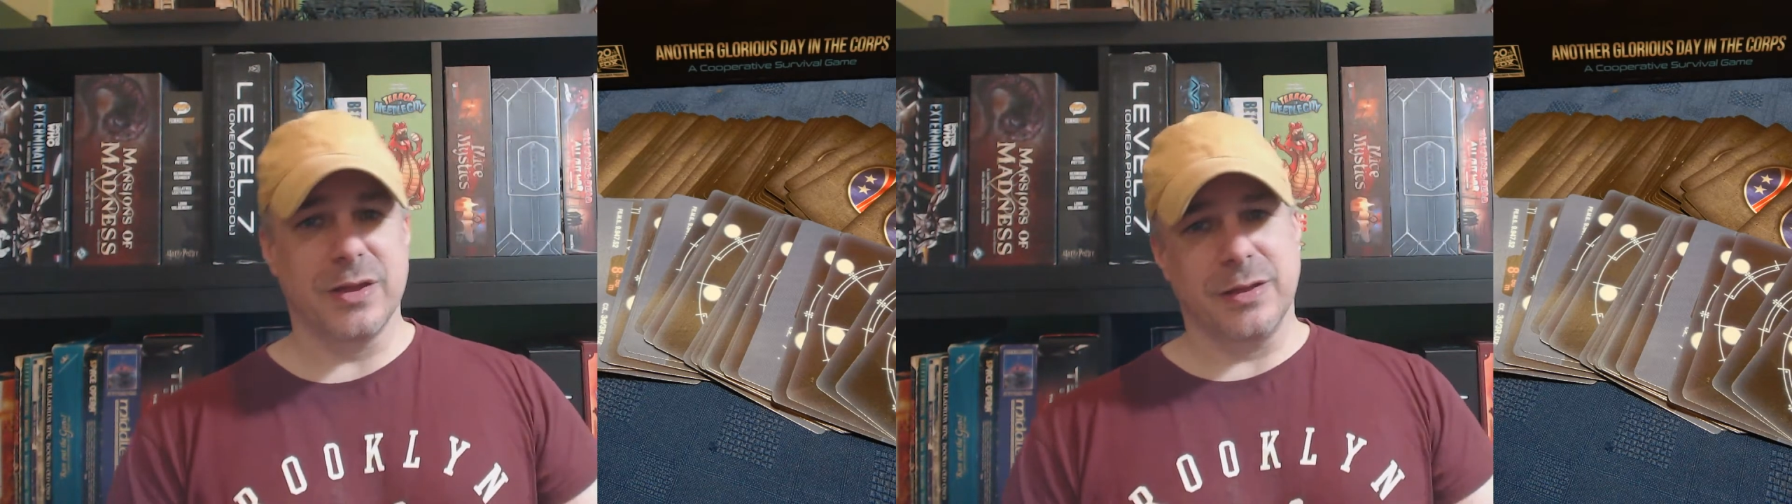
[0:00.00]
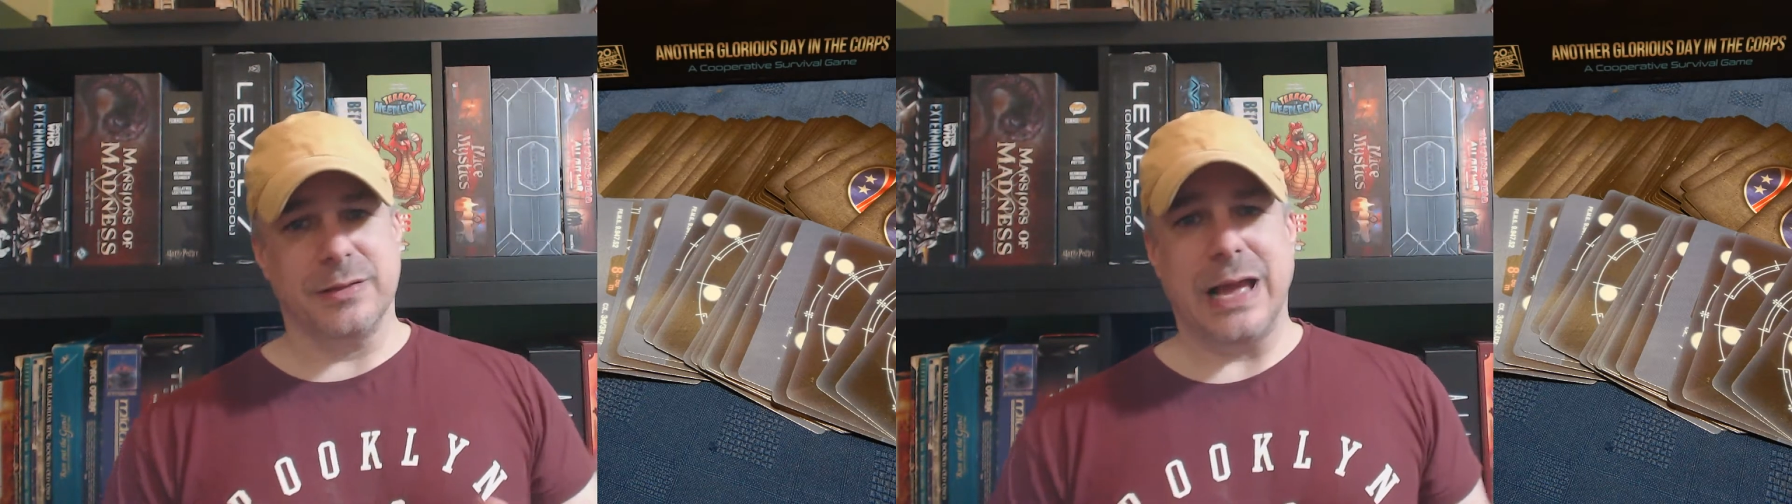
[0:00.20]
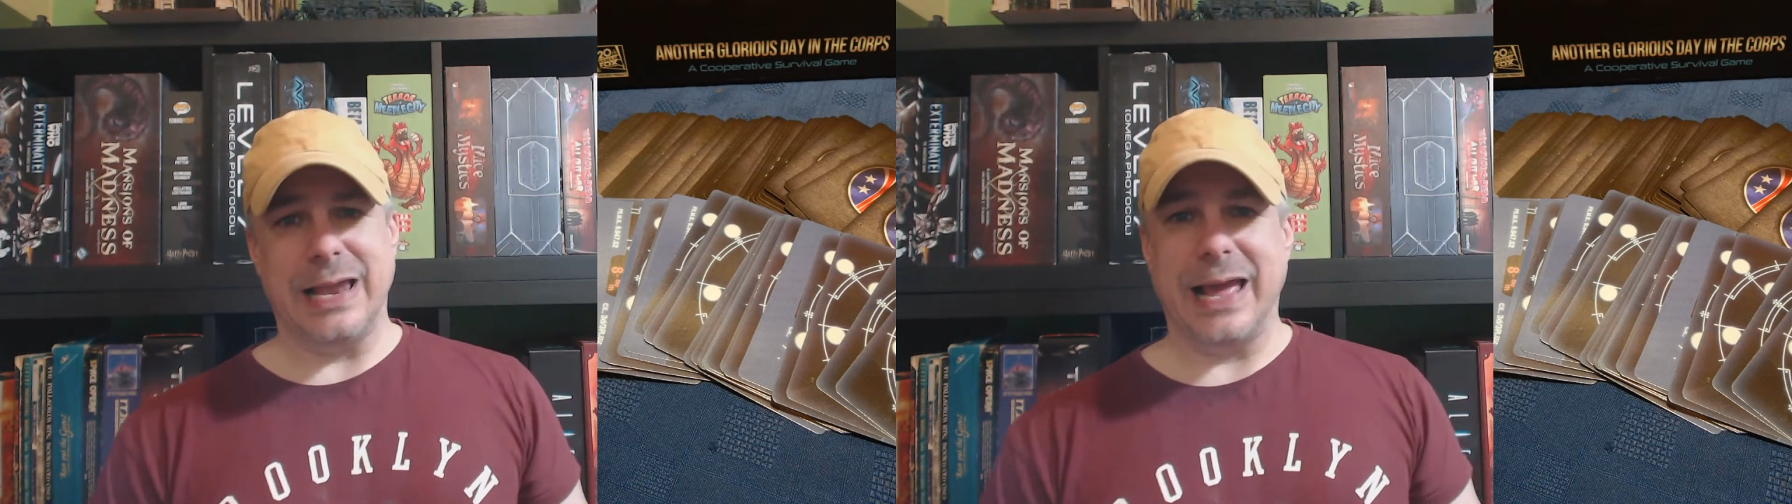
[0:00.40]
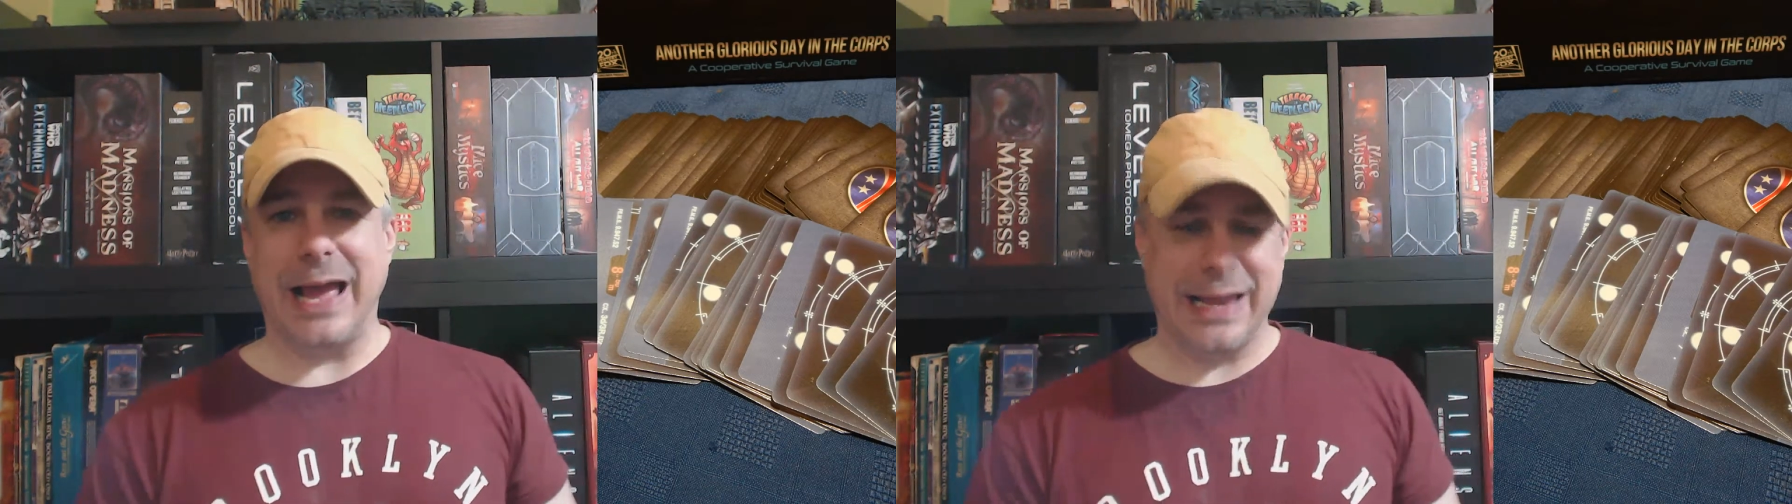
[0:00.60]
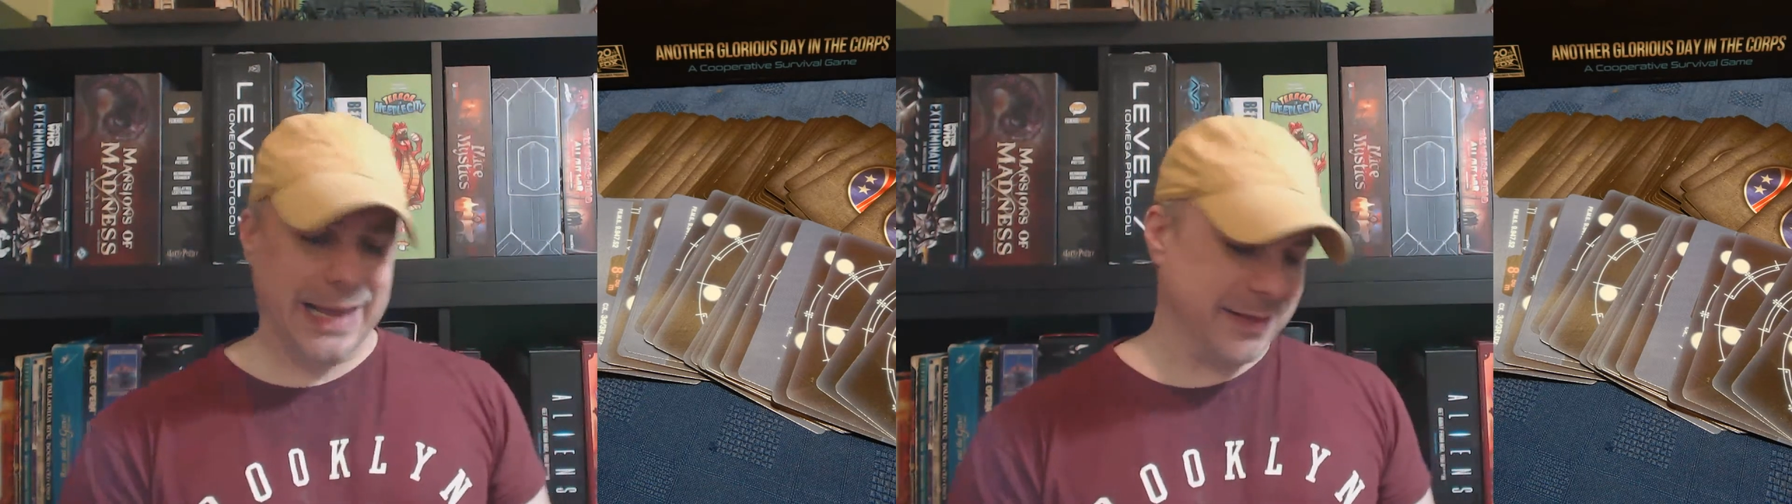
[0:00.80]

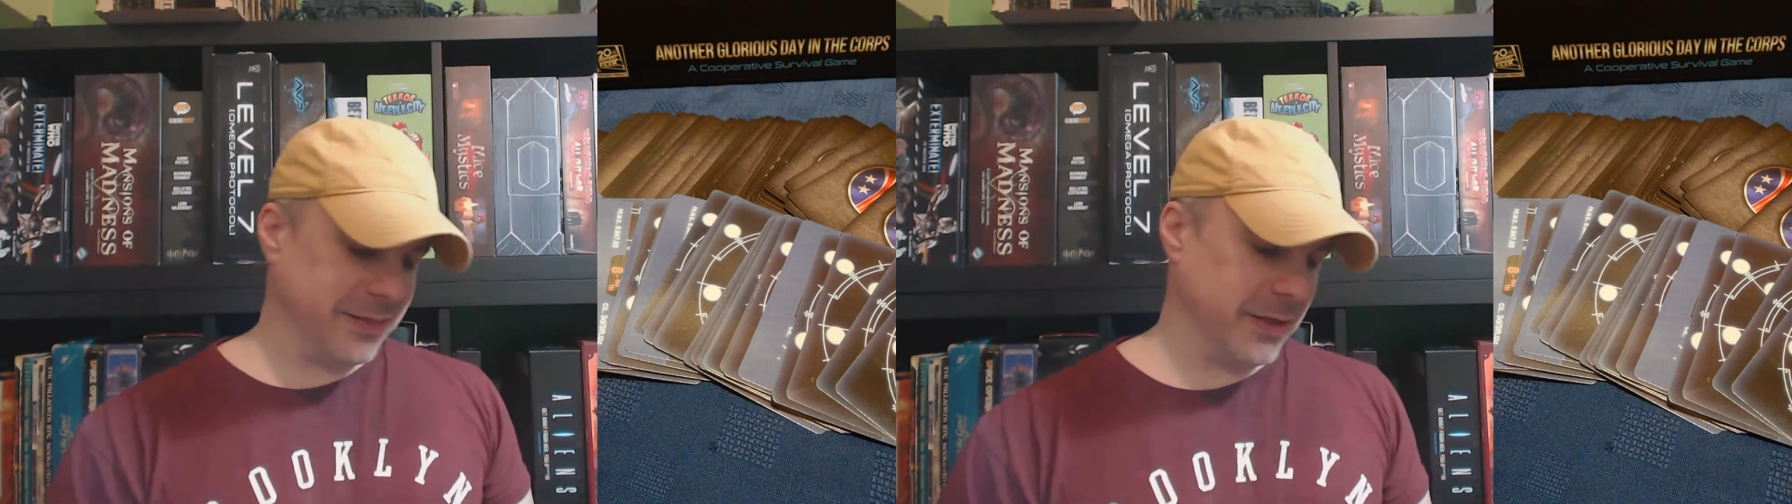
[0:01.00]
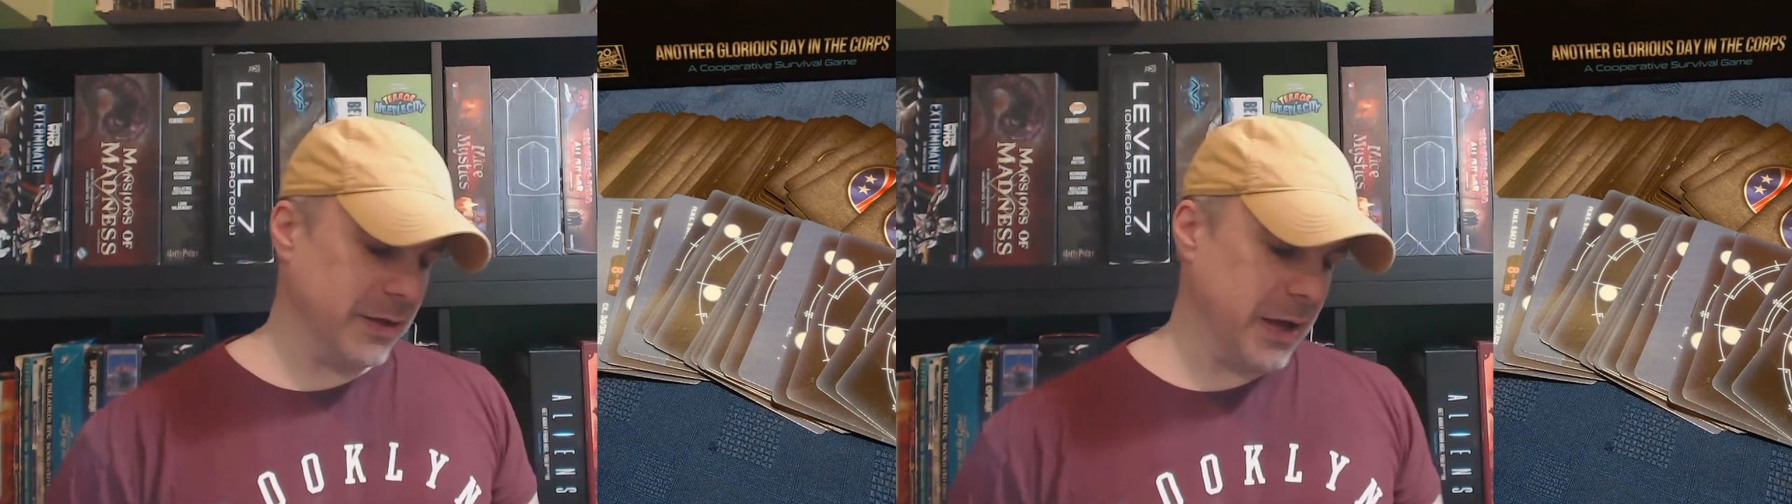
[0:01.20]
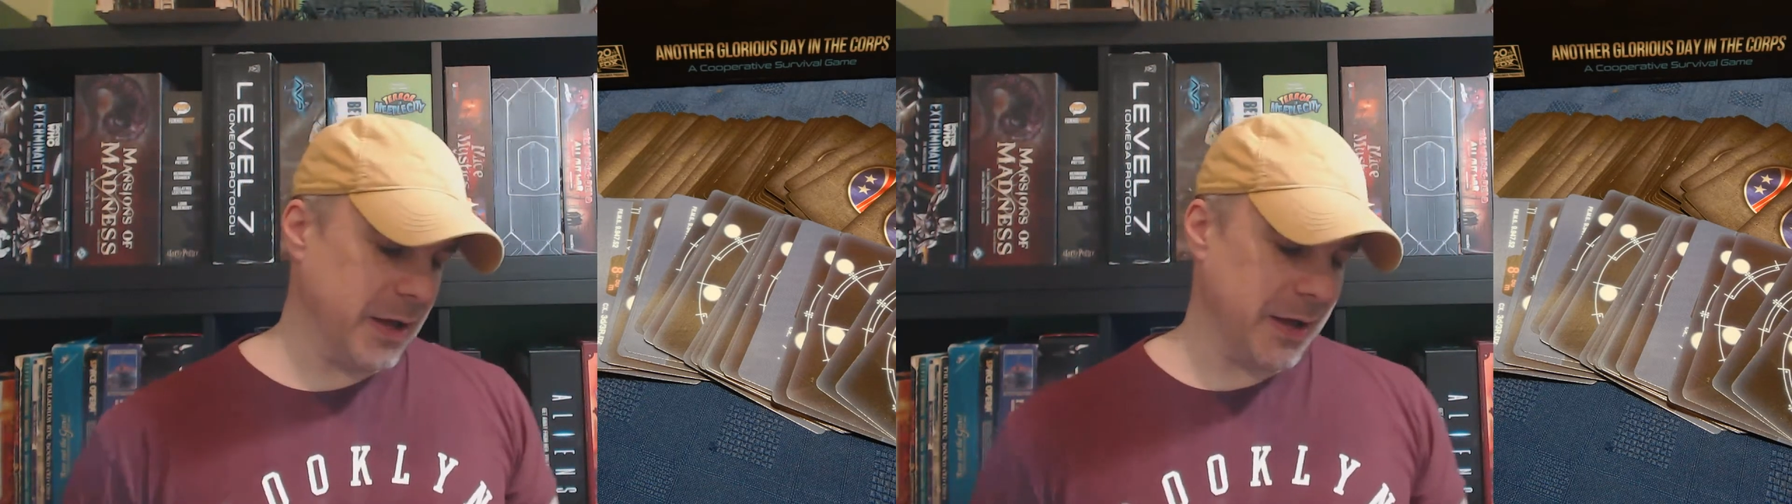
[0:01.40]
I like the